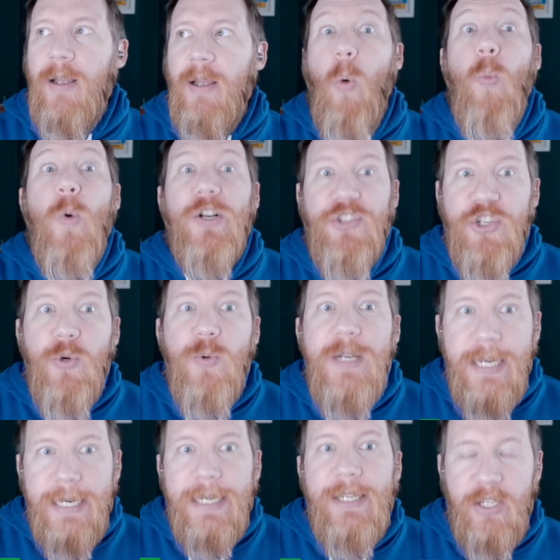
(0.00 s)
What you
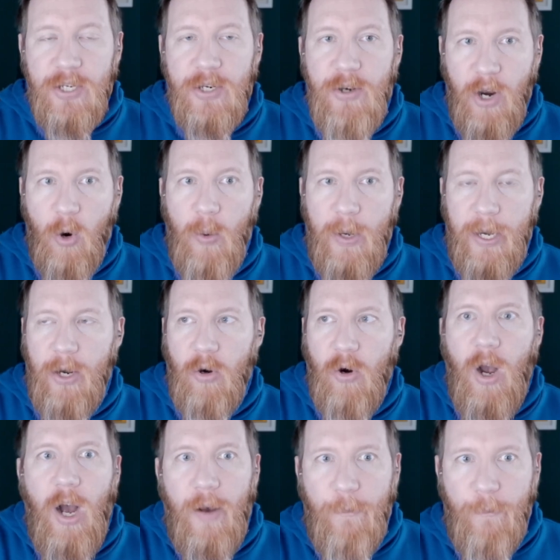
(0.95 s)
need to know here,
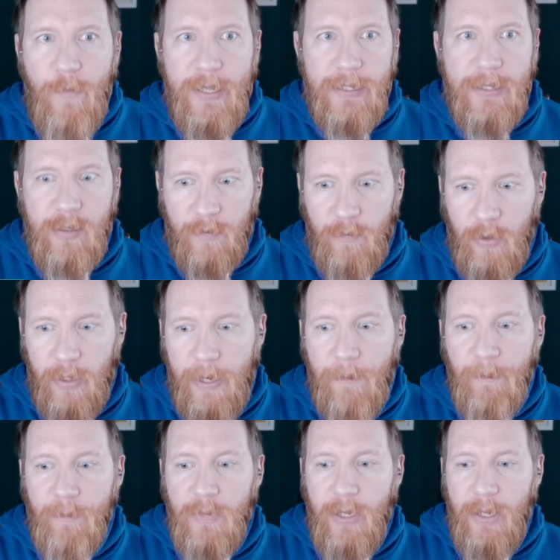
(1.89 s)
offensively,
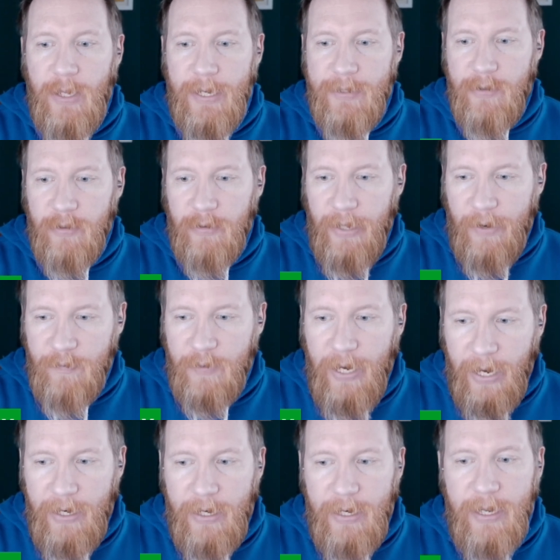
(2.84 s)
he's a
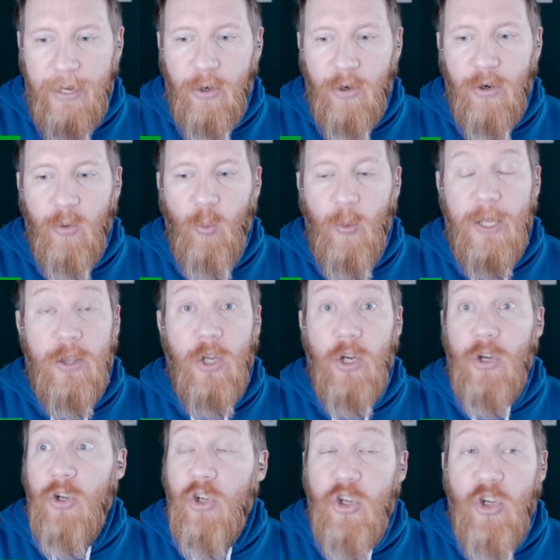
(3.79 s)
left-handed hitter
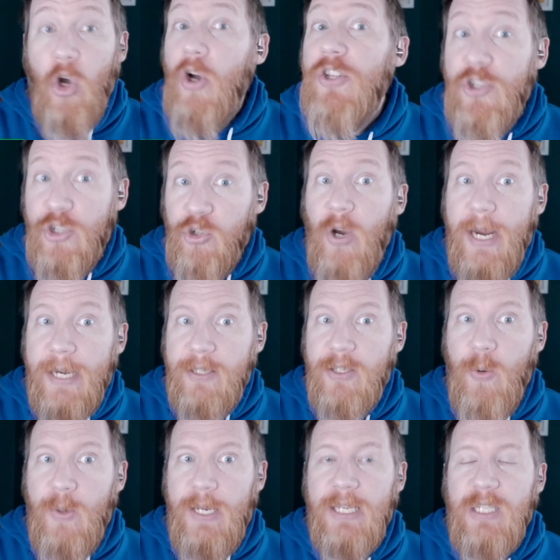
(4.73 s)
with good strike
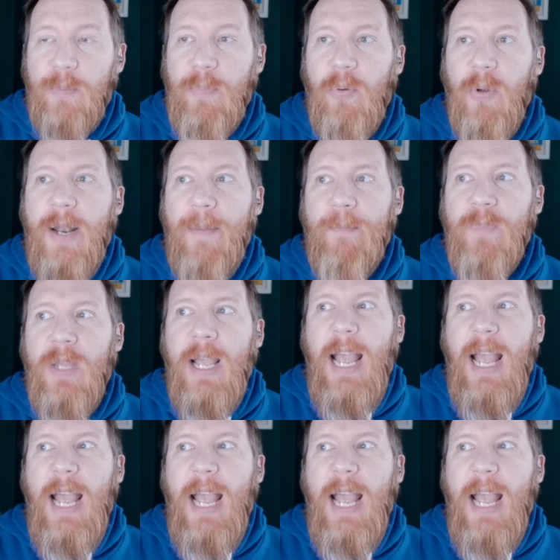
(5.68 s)
zone discipline,